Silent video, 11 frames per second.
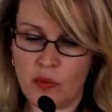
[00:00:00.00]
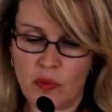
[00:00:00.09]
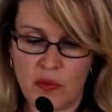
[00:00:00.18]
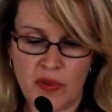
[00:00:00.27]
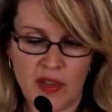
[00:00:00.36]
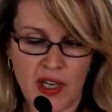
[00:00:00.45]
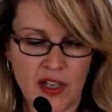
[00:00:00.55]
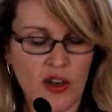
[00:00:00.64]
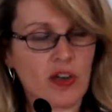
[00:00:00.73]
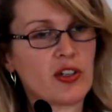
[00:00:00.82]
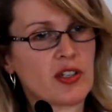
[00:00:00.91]
they
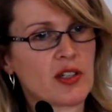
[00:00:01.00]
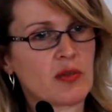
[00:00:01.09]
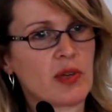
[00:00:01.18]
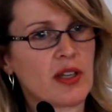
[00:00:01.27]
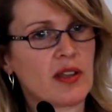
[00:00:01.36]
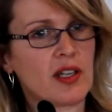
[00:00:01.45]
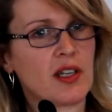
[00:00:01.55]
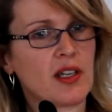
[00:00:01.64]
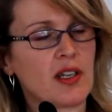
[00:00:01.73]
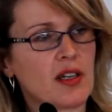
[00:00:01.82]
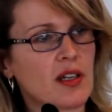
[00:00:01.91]
noticed with
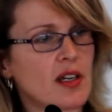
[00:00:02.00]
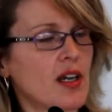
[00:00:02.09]
the